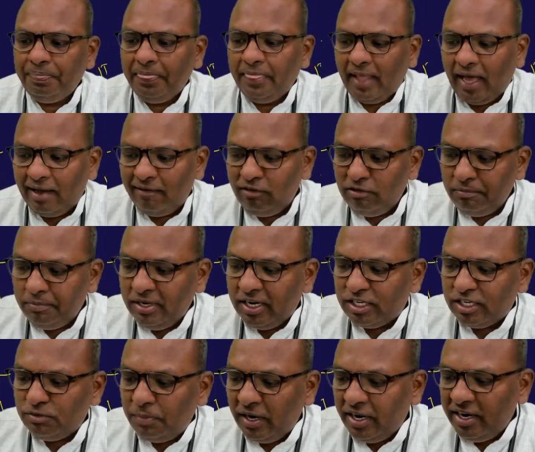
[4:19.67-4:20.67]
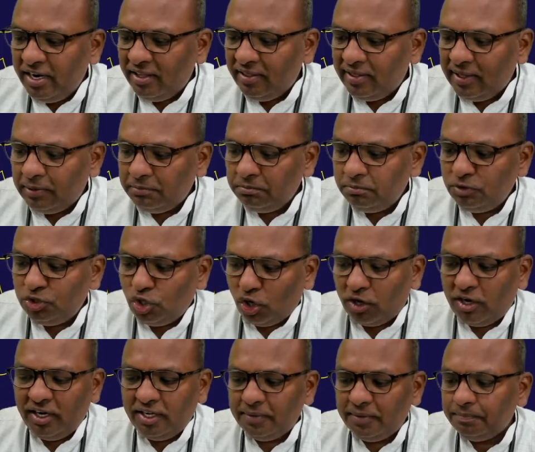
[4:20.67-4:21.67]
I will be explaining them
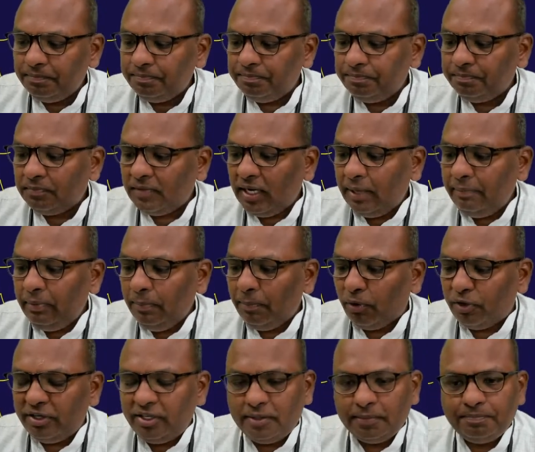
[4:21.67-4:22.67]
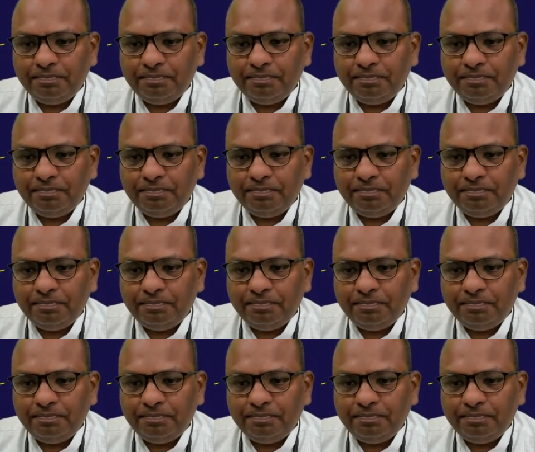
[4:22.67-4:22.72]
shortly. At the point.